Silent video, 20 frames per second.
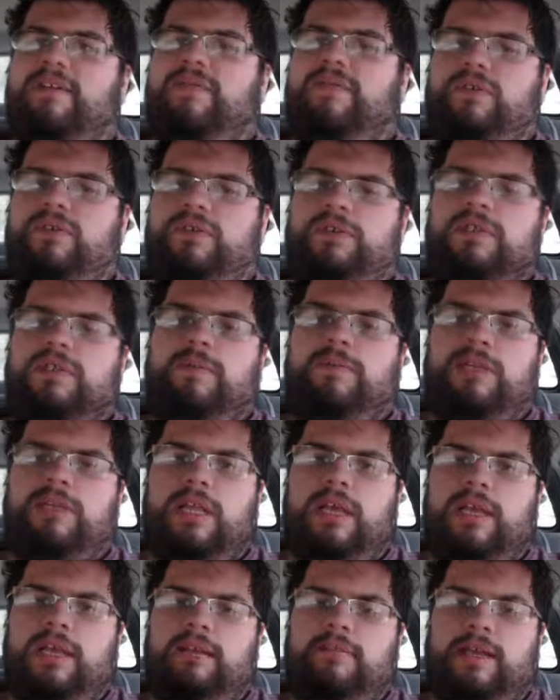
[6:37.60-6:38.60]
for someone
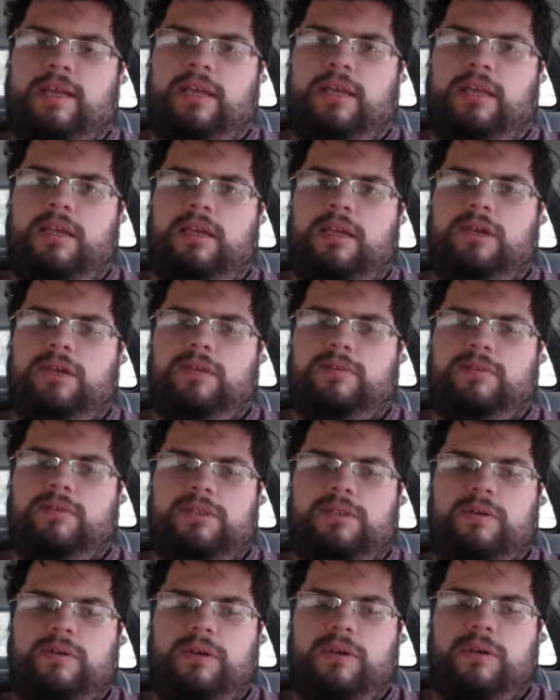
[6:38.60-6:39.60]
like me, you know.
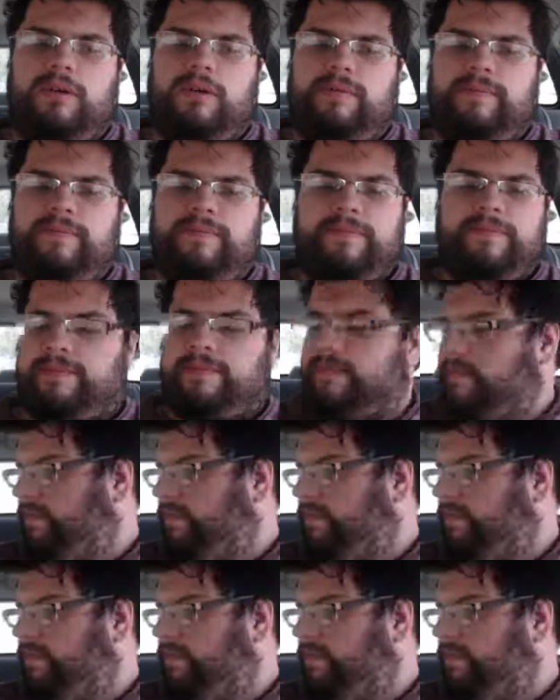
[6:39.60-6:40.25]
So,